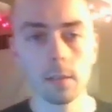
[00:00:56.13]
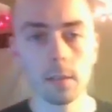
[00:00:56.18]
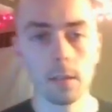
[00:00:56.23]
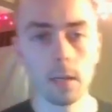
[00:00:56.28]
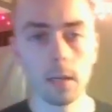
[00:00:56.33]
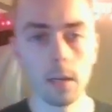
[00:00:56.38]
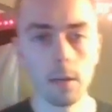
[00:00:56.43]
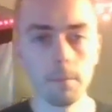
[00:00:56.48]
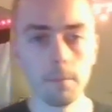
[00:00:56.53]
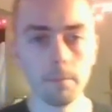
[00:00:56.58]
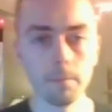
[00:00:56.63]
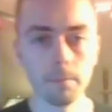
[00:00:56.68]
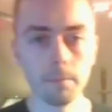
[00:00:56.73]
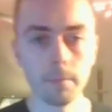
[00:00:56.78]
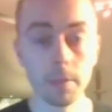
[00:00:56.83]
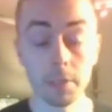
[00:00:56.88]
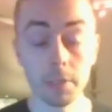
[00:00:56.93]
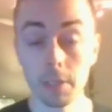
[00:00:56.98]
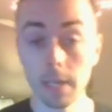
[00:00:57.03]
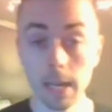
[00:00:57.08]

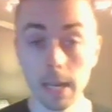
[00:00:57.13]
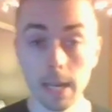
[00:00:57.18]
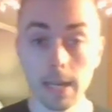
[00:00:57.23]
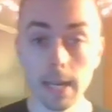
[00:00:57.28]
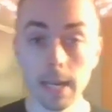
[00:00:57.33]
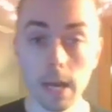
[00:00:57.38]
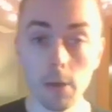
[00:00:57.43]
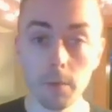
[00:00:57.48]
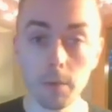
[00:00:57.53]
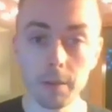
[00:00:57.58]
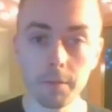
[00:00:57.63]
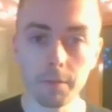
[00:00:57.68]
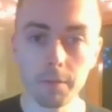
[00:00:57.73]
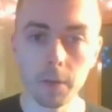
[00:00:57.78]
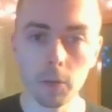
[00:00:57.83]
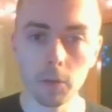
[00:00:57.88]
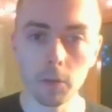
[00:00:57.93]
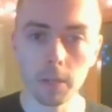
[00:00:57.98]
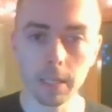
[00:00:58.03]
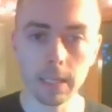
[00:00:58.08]
And today now we
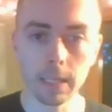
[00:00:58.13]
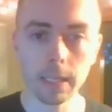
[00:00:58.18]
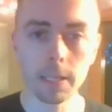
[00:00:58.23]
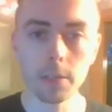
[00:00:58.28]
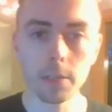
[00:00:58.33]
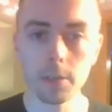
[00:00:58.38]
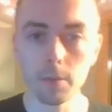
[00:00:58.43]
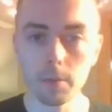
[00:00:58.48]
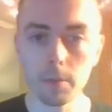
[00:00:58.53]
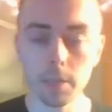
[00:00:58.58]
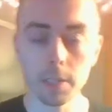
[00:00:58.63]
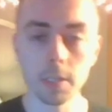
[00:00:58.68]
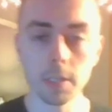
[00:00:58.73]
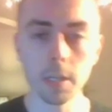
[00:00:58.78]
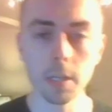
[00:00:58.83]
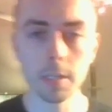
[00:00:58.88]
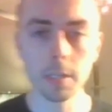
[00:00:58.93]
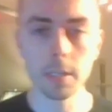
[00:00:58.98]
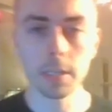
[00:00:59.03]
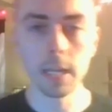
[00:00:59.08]
feel the need to
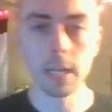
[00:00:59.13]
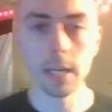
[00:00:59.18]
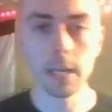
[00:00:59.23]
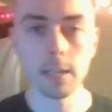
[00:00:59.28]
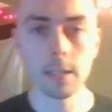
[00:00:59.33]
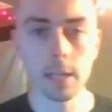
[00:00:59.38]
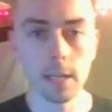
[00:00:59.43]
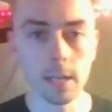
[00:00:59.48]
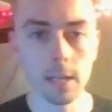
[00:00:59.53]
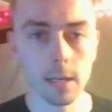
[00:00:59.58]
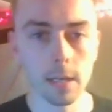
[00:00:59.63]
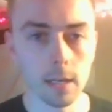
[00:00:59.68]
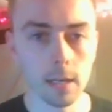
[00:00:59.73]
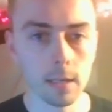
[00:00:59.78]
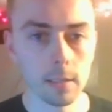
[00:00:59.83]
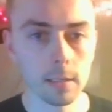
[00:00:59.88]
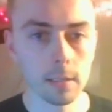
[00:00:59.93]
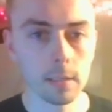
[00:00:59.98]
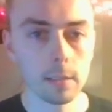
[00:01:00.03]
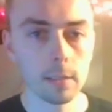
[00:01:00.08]
necessitate a